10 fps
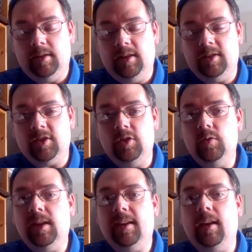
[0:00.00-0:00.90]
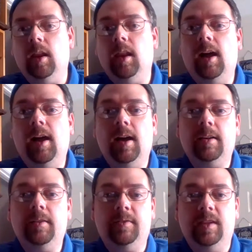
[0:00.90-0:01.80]
And so you get a
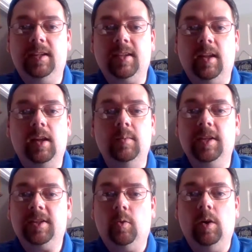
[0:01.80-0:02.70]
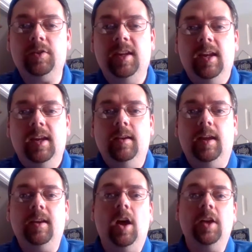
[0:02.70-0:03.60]
lot of things, a lot of misquotes.
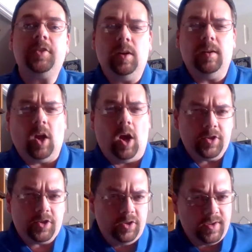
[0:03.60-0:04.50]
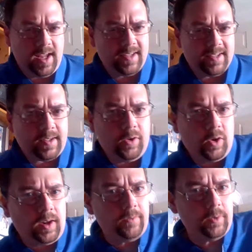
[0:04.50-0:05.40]
And also want to caution you guys, if
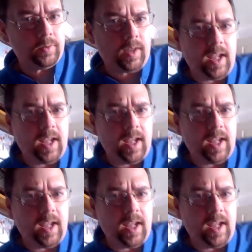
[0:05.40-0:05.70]
you're ever